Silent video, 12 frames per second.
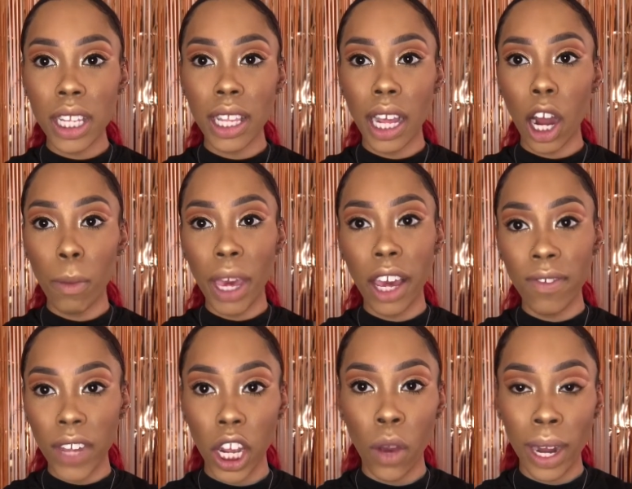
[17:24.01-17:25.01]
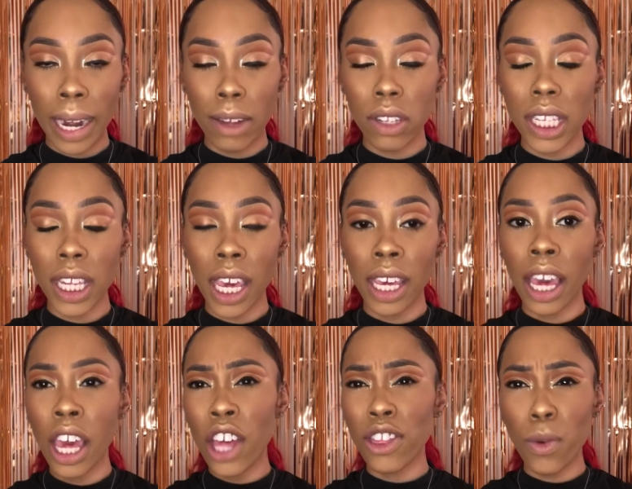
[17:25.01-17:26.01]
and then I'll make a video announcing
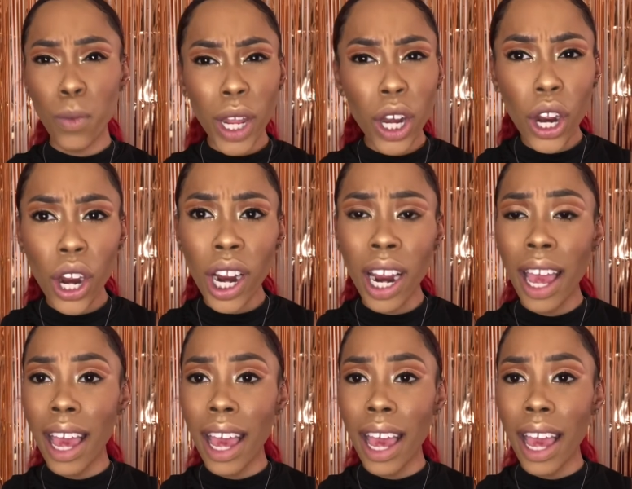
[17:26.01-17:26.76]
the winner